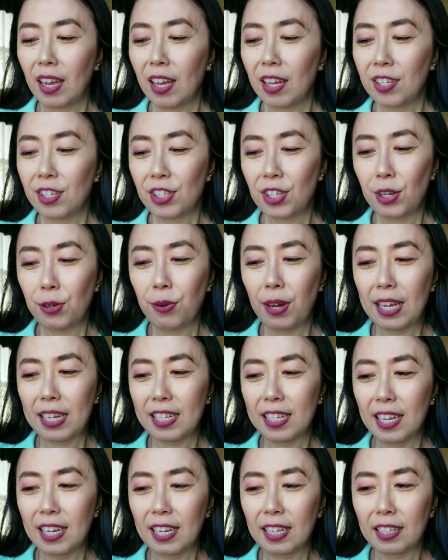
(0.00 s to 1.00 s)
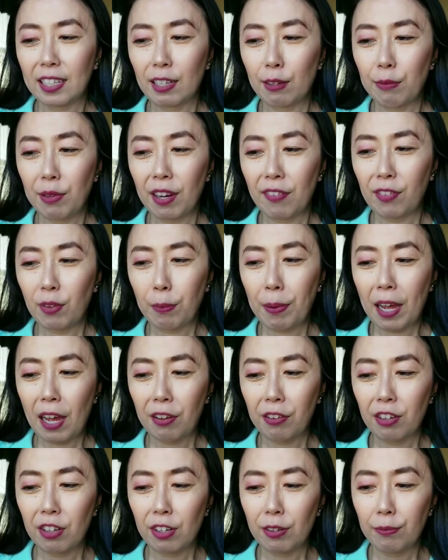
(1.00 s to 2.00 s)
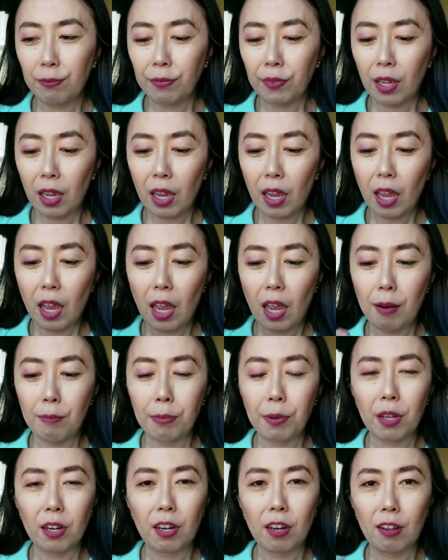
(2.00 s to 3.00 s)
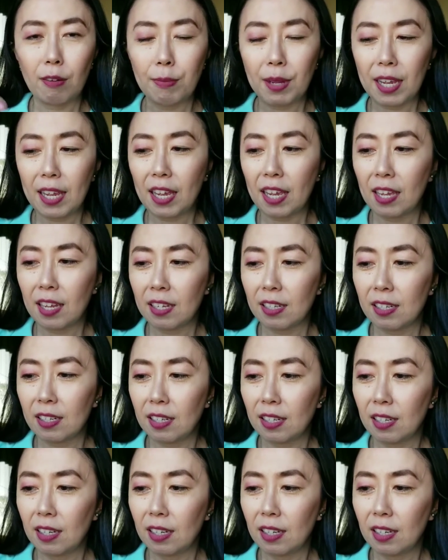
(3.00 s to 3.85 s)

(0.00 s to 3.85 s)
So I take a little bit of the powder and put it on my hand.